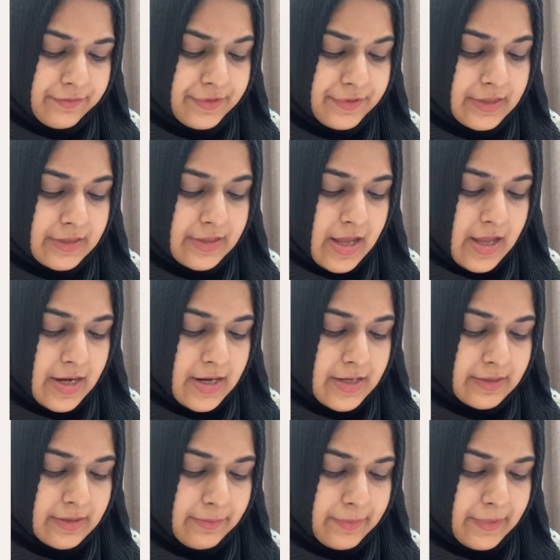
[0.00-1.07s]
Sarah
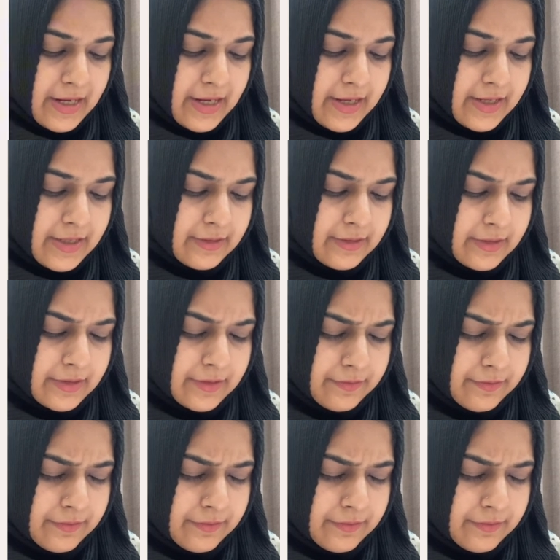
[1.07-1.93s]
supplies